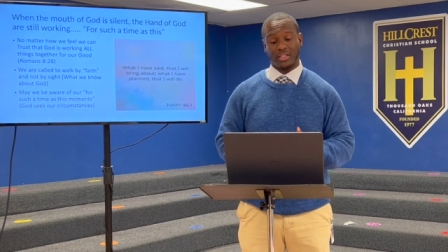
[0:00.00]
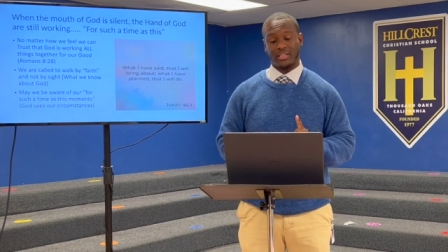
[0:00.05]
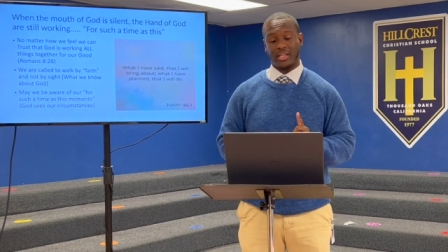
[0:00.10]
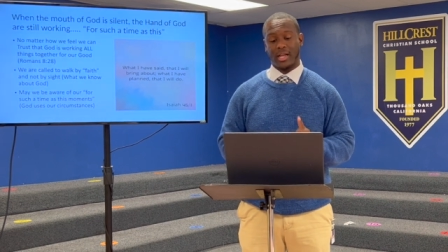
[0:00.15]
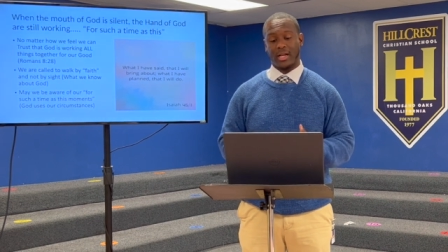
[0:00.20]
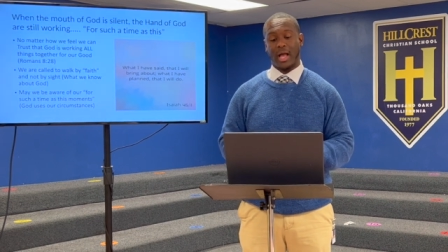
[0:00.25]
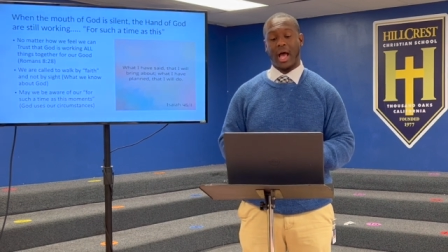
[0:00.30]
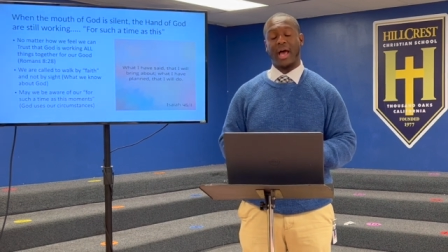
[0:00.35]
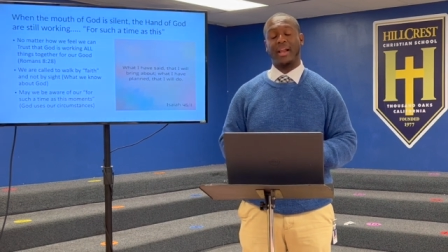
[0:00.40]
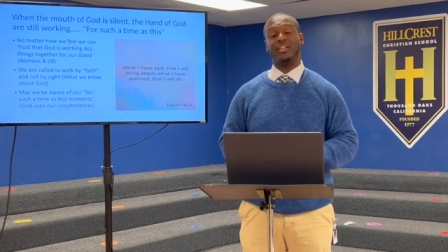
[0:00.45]
that
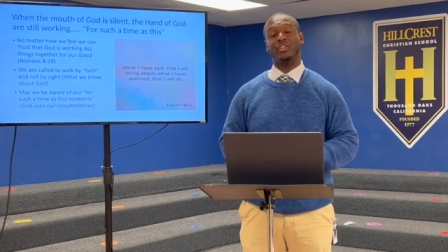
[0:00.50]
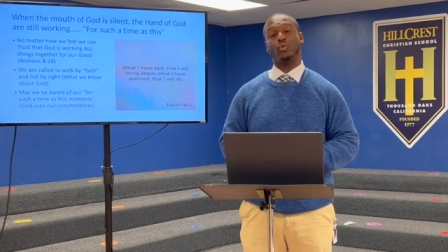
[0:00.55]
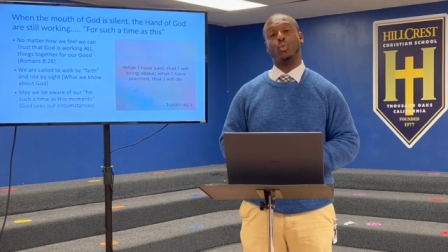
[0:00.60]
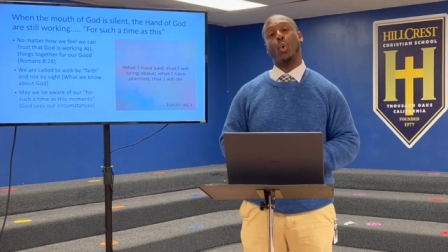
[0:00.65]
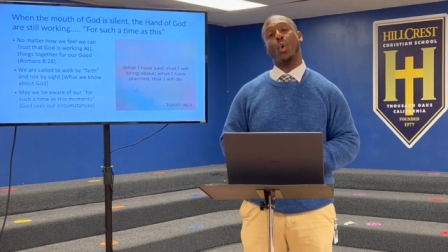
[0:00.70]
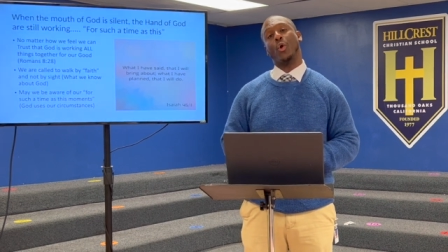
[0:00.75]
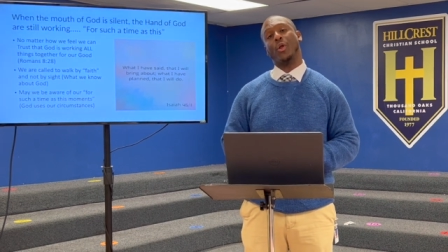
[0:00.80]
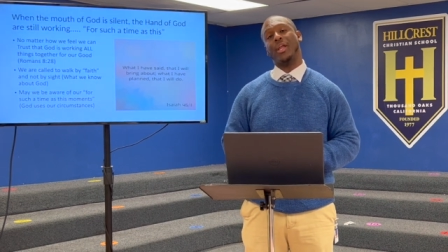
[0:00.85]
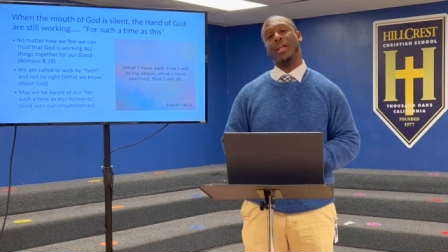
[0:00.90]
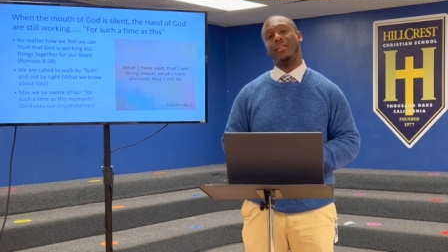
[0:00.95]
God is
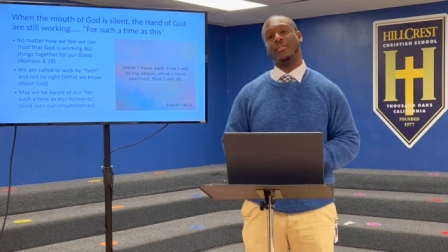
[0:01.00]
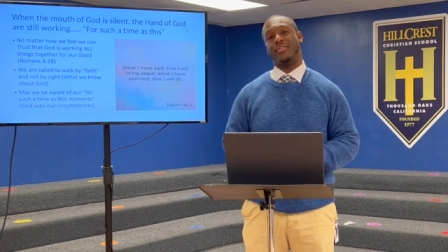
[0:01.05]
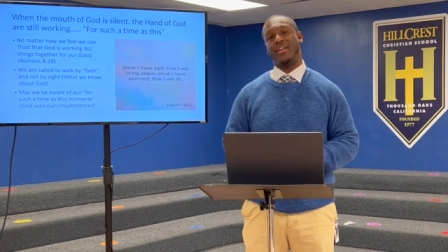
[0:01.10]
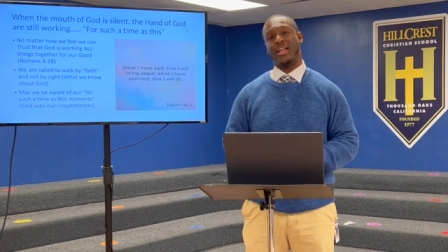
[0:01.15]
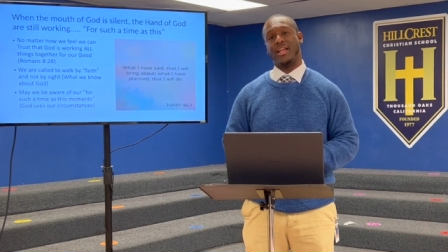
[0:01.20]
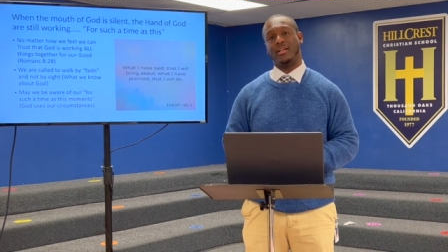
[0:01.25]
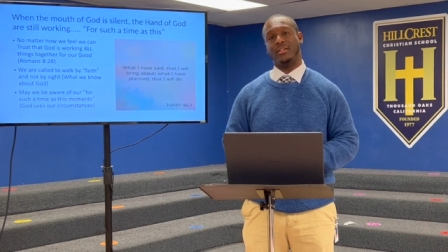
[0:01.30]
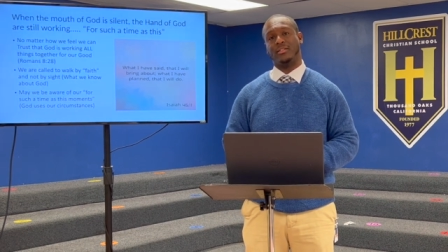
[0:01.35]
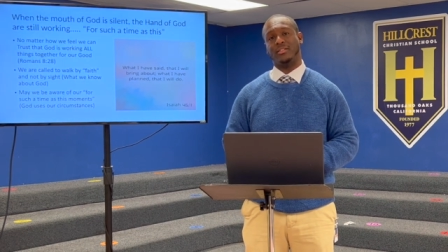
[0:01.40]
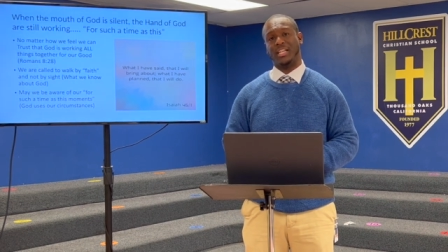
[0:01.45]
working
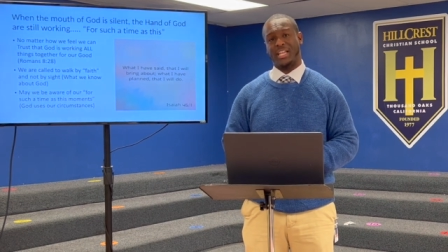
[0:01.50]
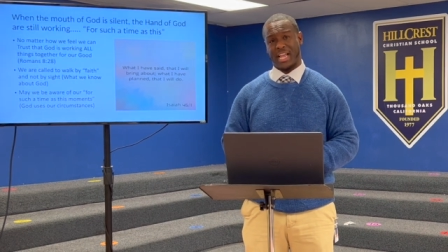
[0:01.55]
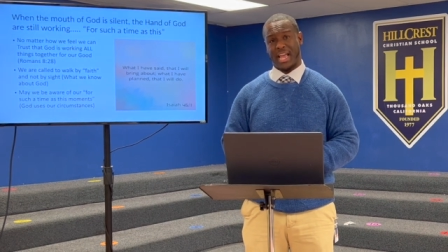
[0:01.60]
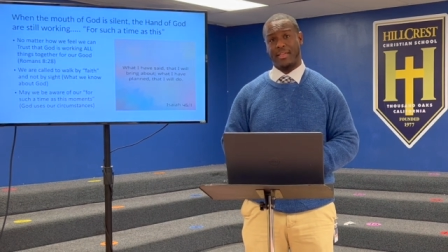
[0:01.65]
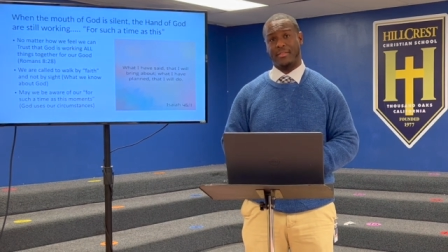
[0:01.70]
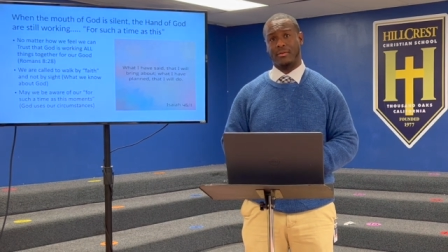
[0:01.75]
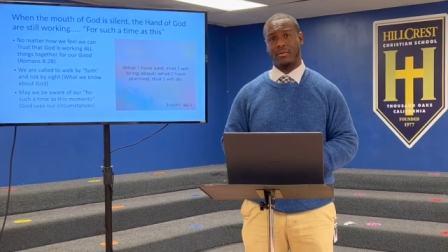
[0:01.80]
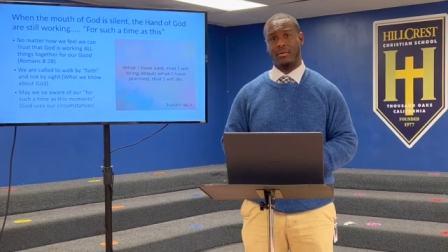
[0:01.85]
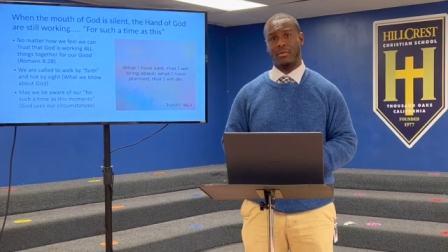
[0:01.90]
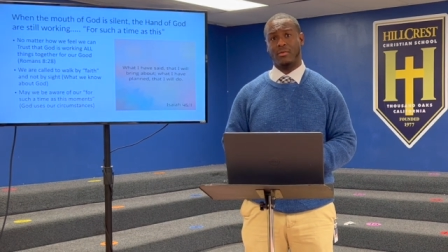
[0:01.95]
things
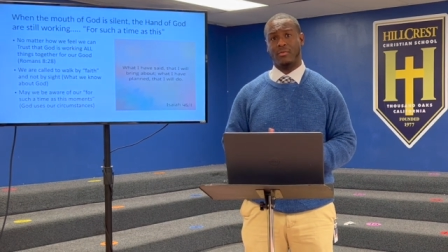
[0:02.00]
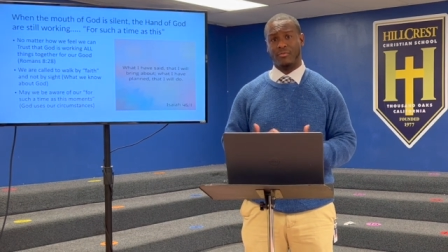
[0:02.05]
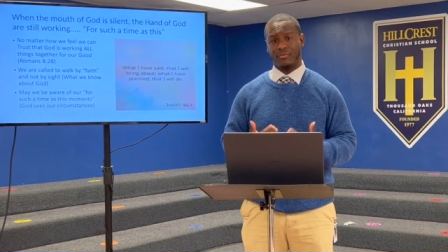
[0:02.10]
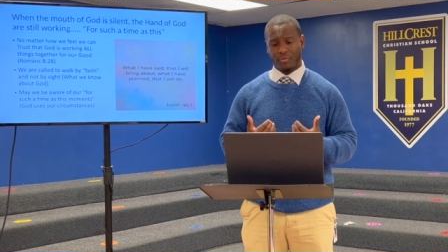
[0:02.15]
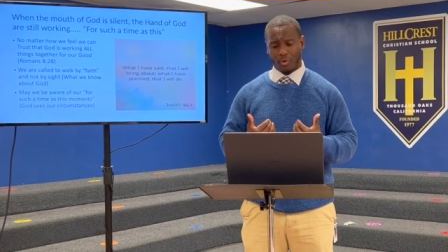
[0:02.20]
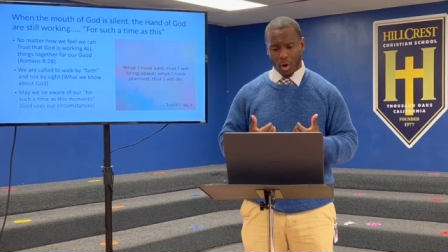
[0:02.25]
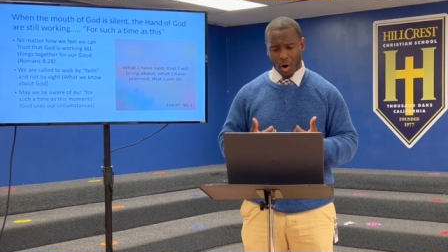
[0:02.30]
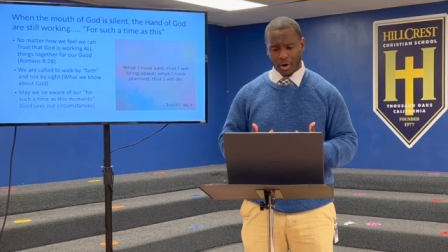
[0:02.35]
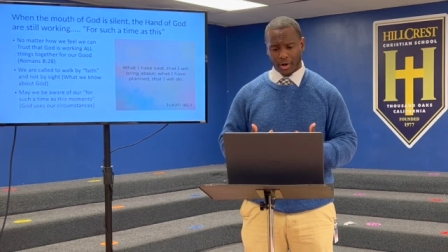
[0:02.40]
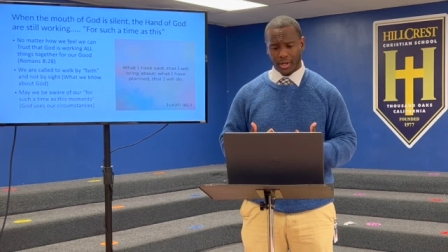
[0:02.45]
together
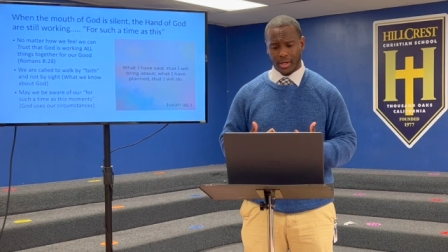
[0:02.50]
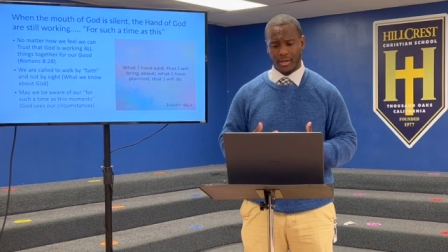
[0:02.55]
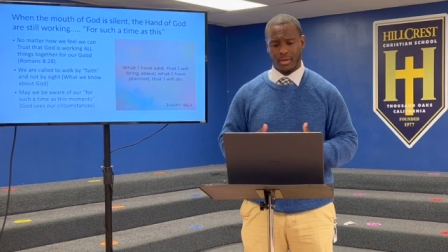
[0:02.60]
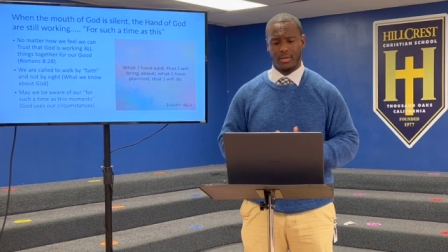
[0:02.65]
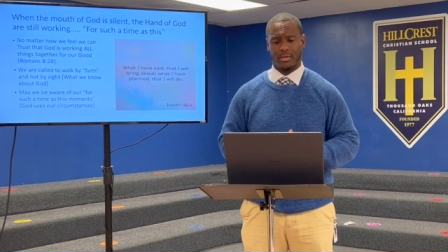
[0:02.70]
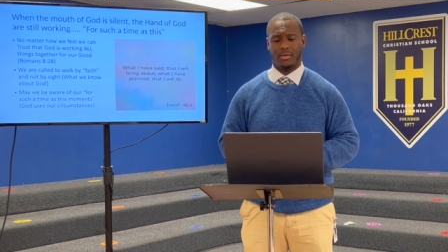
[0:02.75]
for our good.